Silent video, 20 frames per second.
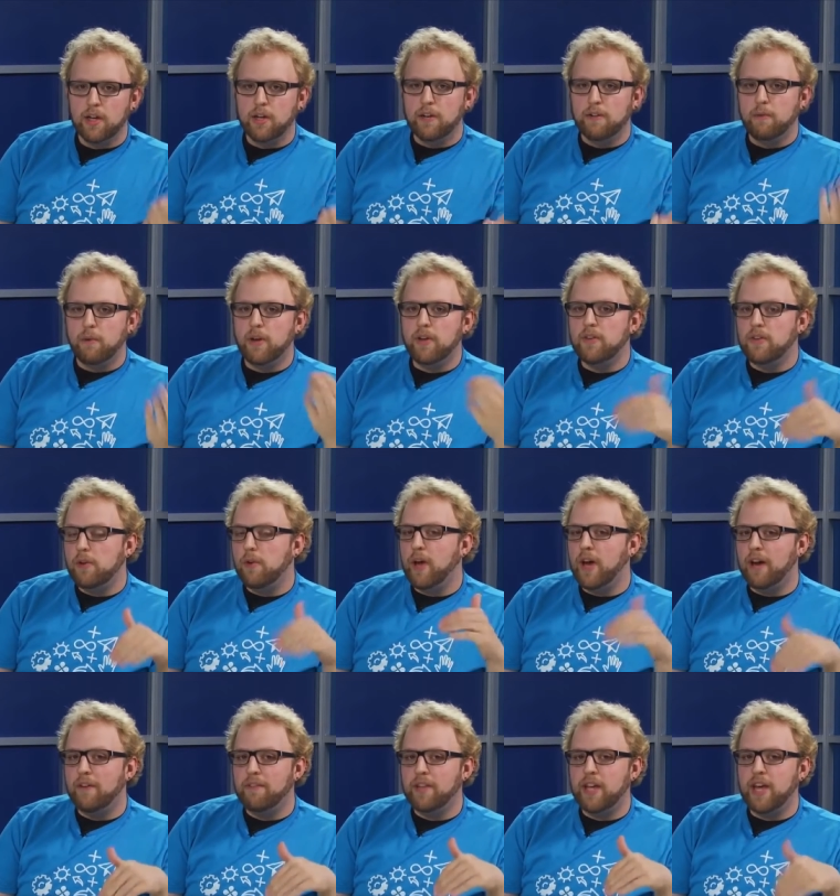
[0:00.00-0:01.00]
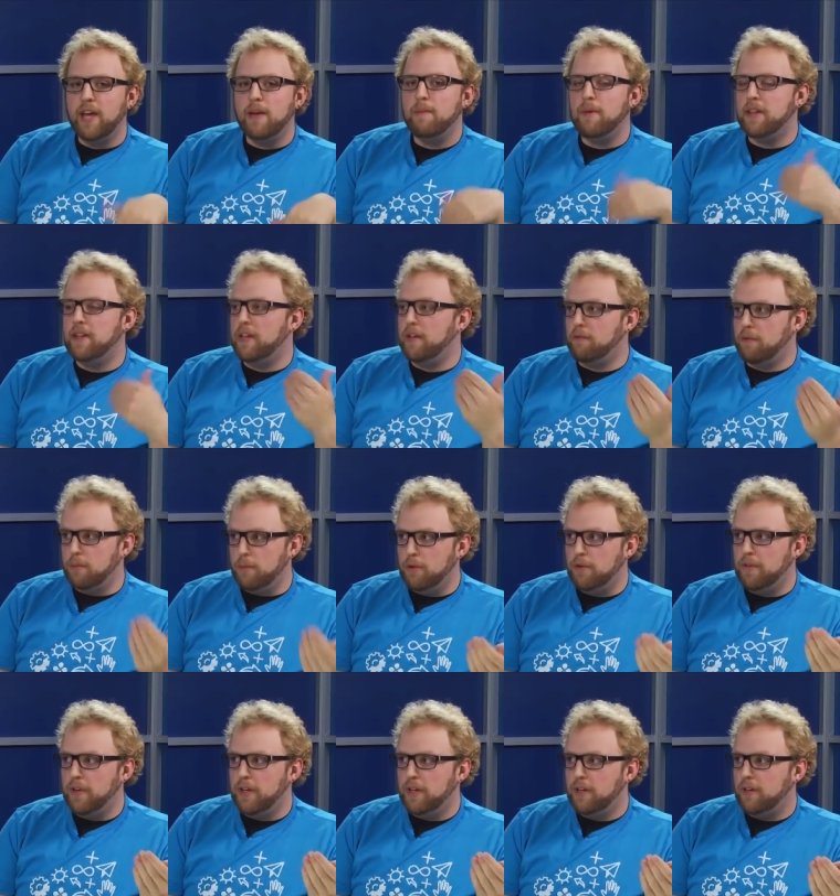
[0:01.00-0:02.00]
Once you have the game and then
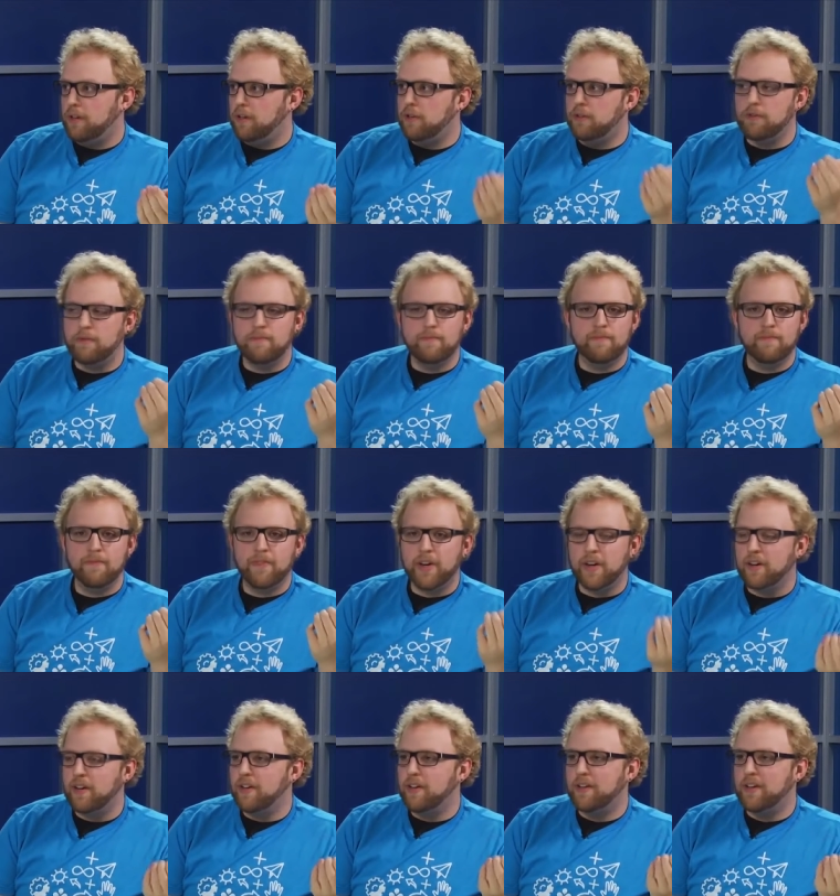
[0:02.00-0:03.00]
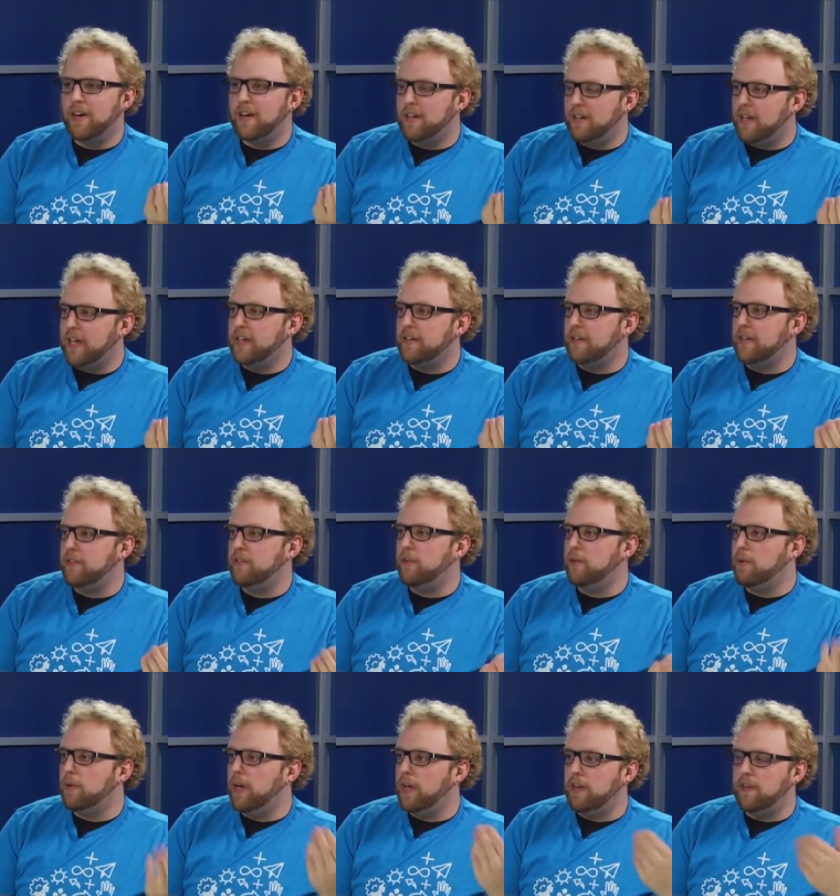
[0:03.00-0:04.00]
remove it, you're very unlikely
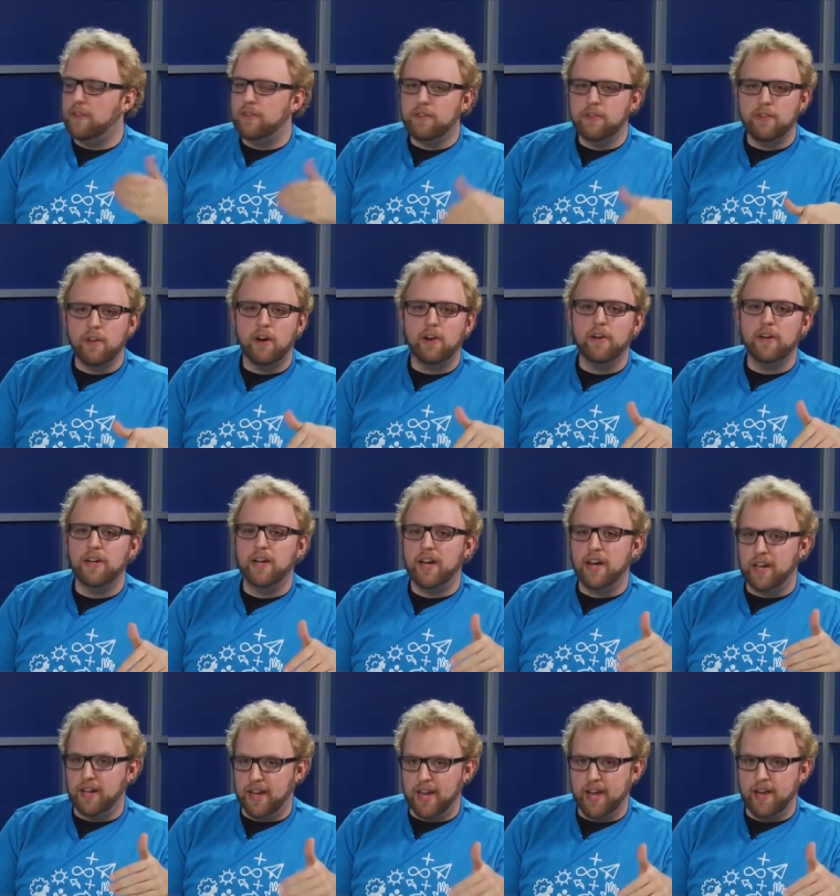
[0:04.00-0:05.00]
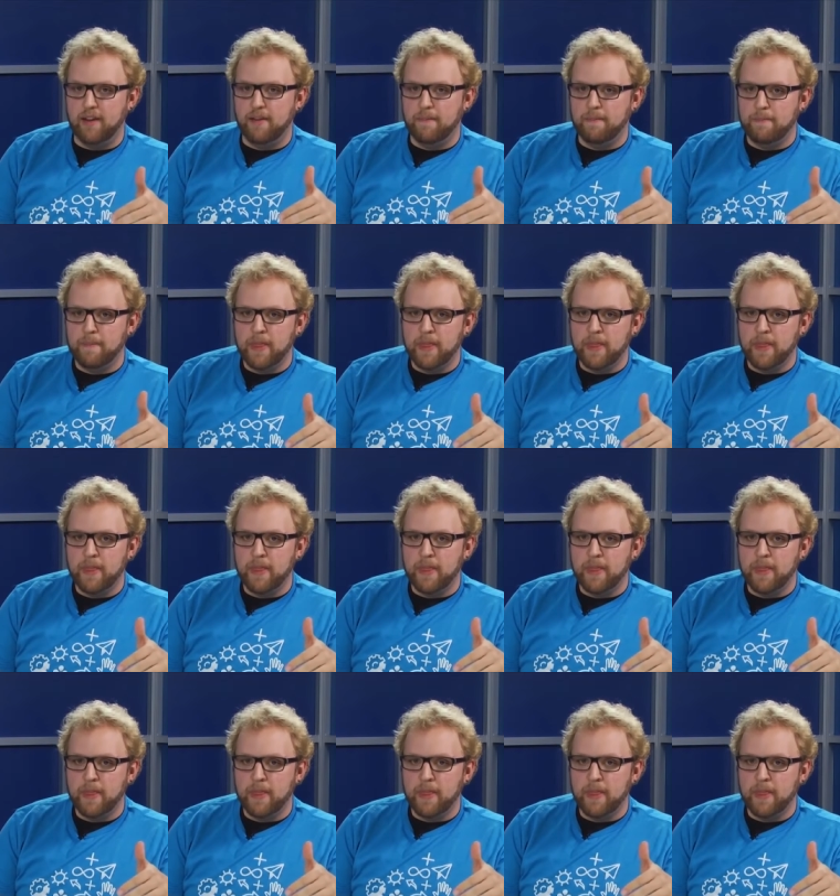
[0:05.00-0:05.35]
to install it again.